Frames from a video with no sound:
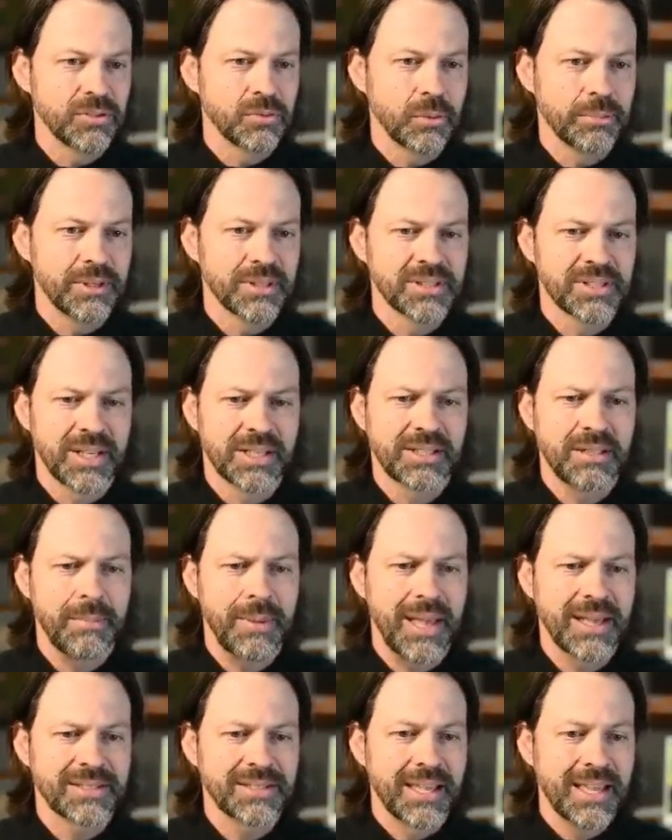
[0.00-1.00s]
So I'm going to select the
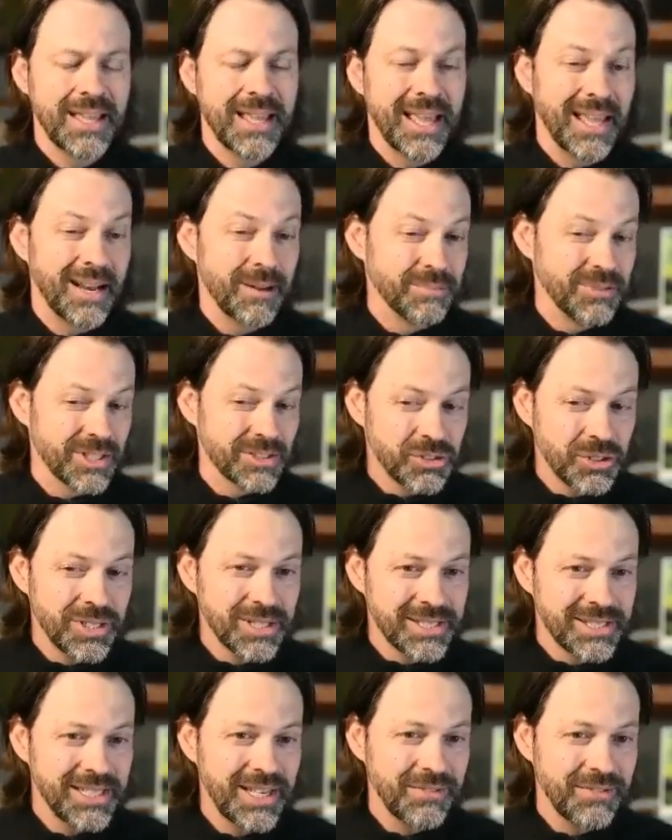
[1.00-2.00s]
mask and I'm just going to
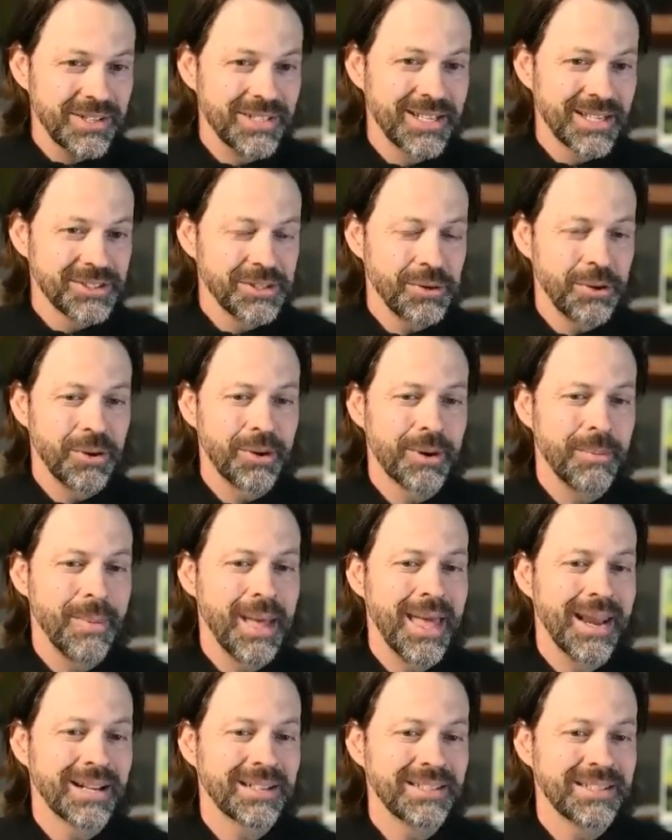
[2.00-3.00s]
see if it does it
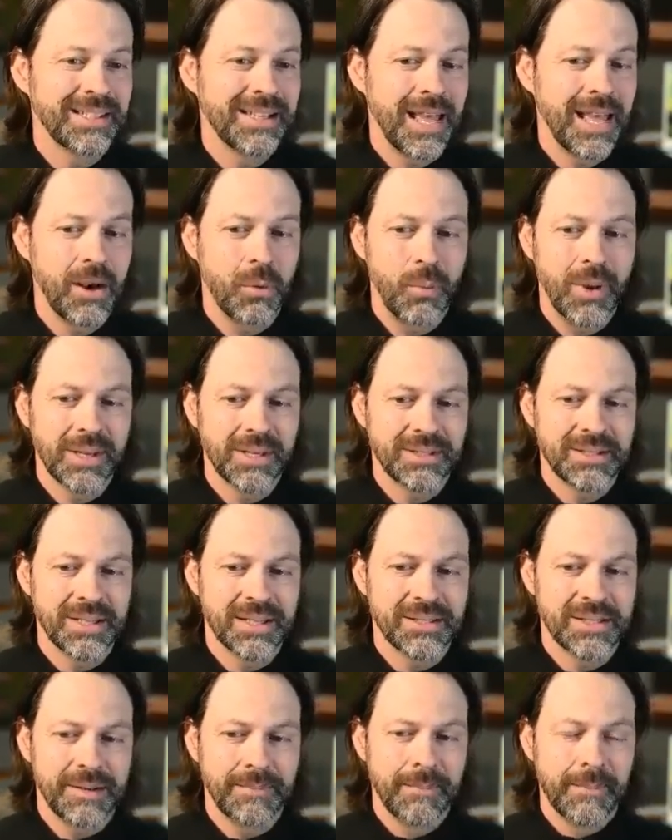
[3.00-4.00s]
automatically and how well it
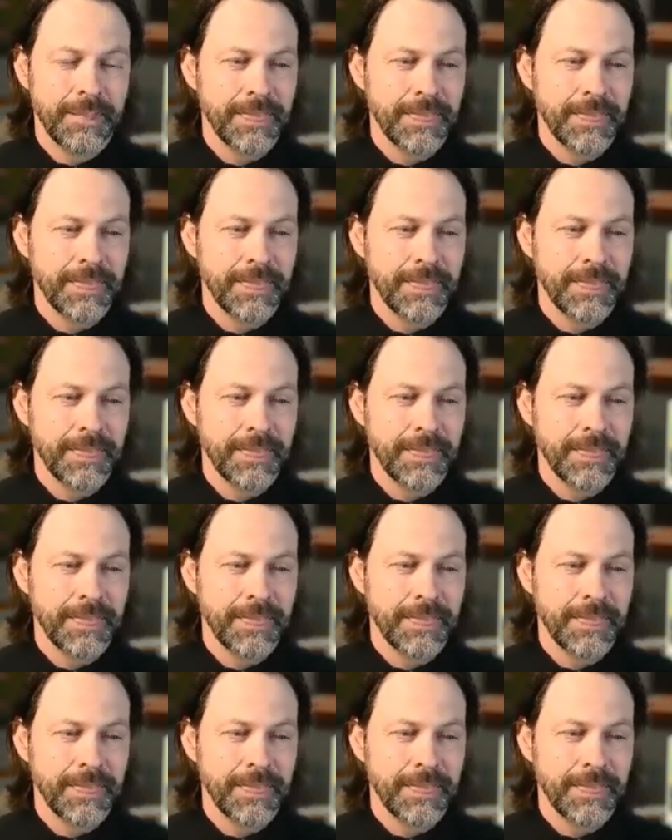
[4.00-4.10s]
does it.